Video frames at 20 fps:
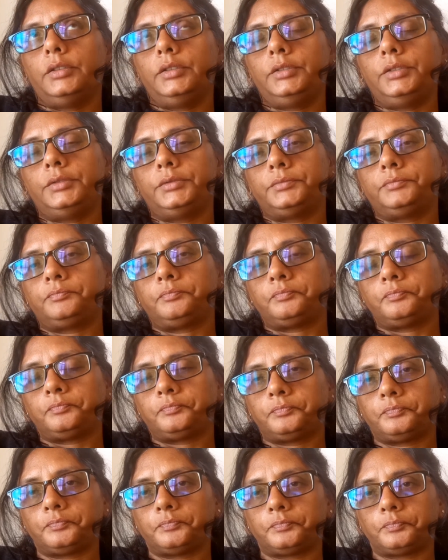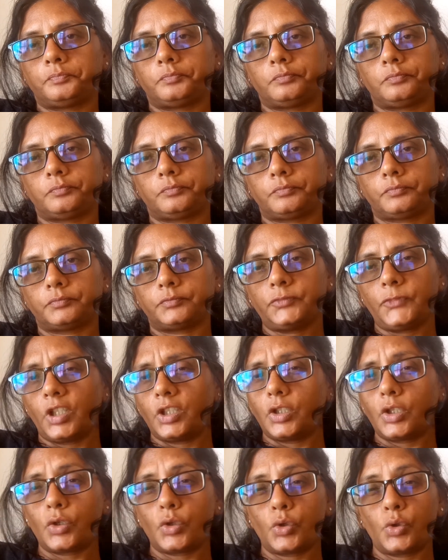
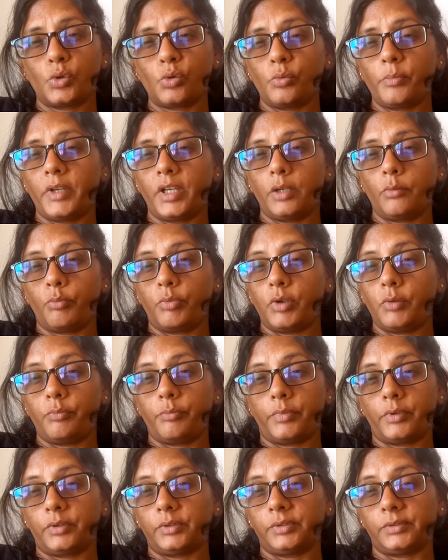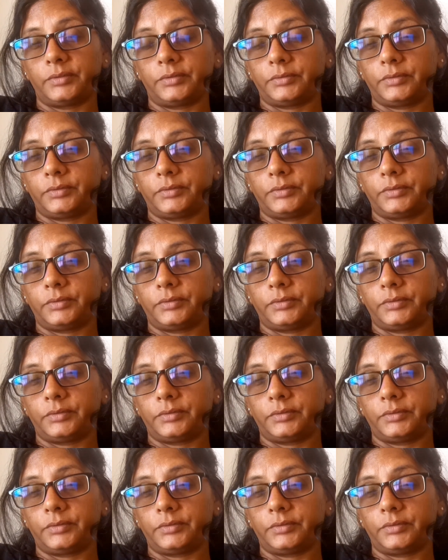There's just too many people.